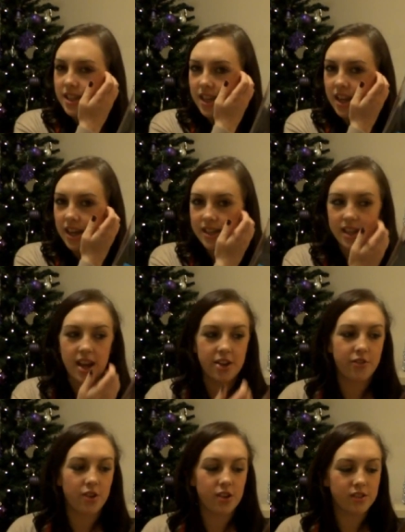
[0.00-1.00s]
Sennheiser
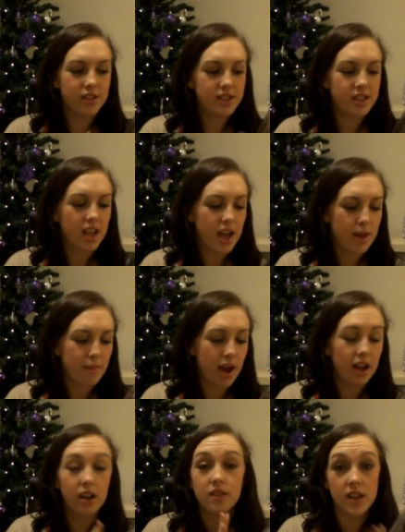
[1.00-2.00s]
headphones.
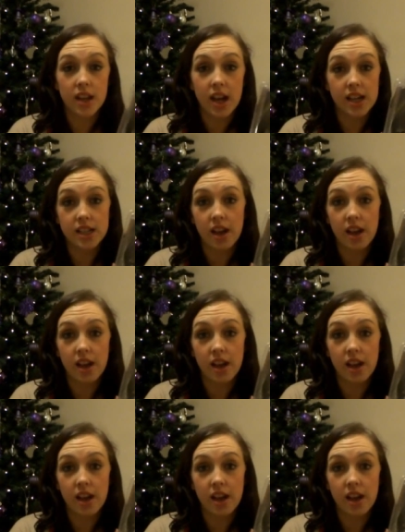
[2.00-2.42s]
I love Sennheiser.